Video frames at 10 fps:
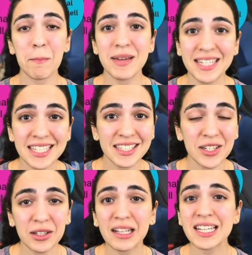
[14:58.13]

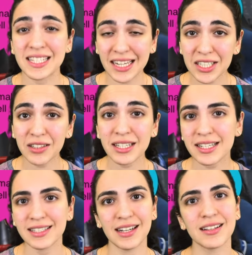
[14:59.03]
medicinal
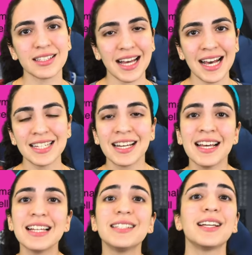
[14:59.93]
signaling cell side
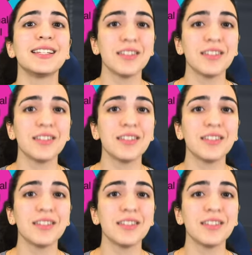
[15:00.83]
did